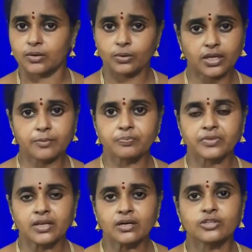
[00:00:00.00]
Okay,
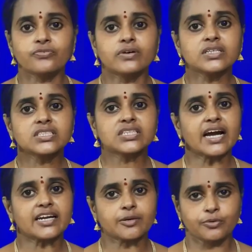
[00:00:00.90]
the first
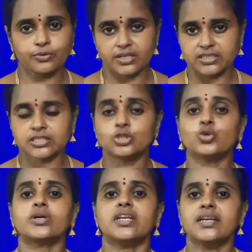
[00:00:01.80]
attribute is
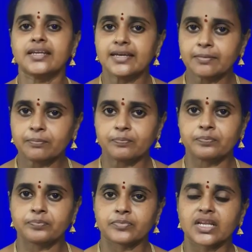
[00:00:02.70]
token name
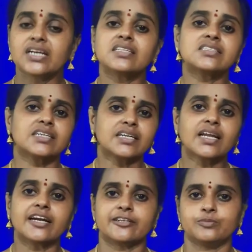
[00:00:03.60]
and the second
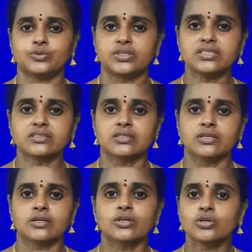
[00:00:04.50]
attribute is
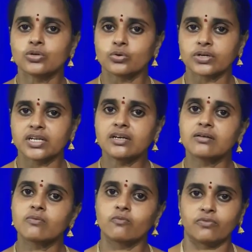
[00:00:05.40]
token
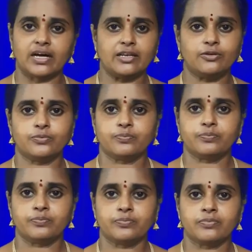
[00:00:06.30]
value.
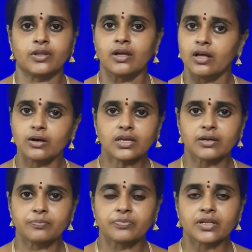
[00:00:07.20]
Okay,
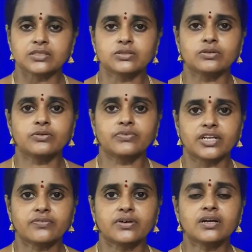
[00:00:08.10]
so
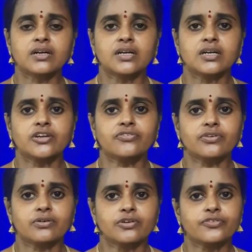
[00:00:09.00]
whenever
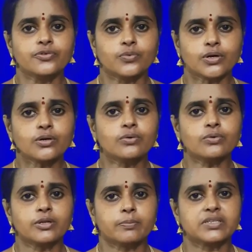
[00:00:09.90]
if you want to
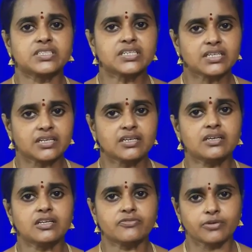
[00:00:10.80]
represent
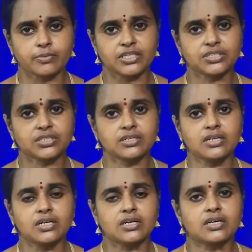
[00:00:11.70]
any information,
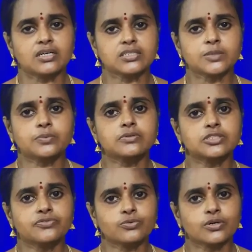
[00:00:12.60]
suppose if
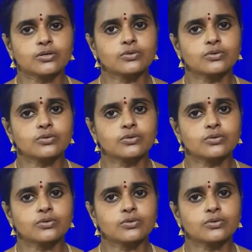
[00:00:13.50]
you want to